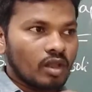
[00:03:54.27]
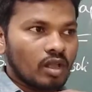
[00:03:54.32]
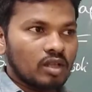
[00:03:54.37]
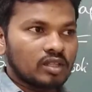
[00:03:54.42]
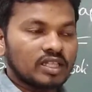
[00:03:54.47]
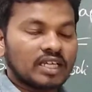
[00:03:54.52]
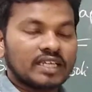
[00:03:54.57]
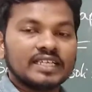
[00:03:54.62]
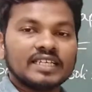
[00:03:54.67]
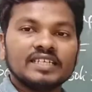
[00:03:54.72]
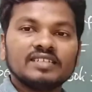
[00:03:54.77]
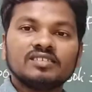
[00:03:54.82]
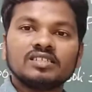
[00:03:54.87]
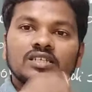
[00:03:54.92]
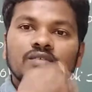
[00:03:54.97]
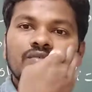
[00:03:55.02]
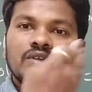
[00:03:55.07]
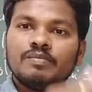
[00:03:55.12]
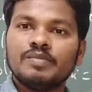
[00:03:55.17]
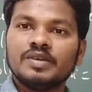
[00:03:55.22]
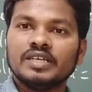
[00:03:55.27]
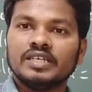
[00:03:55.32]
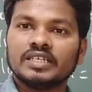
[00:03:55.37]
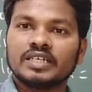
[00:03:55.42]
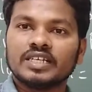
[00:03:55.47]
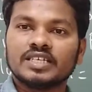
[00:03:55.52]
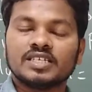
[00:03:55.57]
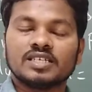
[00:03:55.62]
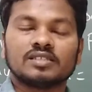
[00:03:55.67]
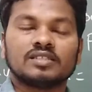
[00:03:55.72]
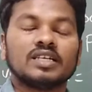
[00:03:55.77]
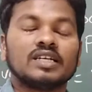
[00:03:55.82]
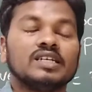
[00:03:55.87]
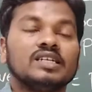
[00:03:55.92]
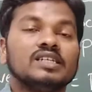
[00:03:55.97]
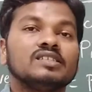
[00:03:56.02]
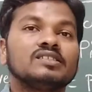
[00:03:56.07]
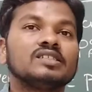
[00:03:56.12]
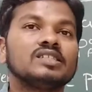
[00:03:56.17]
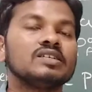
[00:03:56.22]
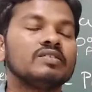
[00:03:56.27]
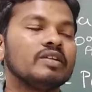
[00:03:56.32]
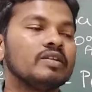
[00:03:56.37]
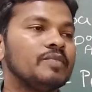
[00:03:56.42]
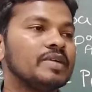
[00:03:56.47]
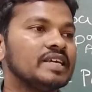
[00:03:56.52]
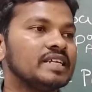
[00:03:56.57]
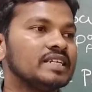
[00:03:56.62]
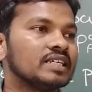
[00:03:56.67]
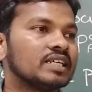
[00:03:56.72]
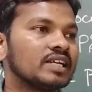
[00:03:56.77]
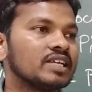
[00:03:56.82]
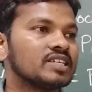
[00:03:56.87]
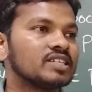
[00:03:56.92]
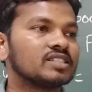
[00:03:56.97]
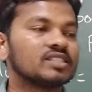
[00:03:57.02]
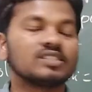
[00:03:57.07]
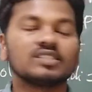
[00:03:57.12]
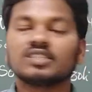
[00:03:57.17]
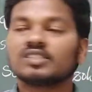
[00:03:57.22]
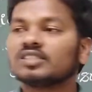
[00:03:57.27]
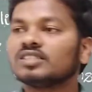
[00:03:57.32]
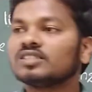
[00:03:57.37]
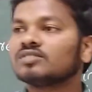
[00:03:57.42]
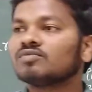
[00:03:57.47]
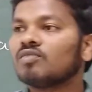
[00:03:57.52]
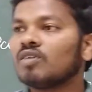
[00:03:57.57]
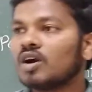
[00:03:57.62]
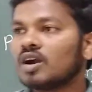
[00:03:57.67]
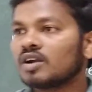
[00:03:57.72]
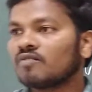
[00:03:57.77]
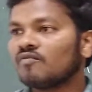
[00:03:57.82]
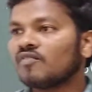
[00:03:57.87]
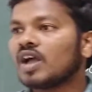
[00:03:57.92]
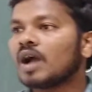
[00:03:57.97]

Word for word: The density will be increases. The density will be increases in the sense what?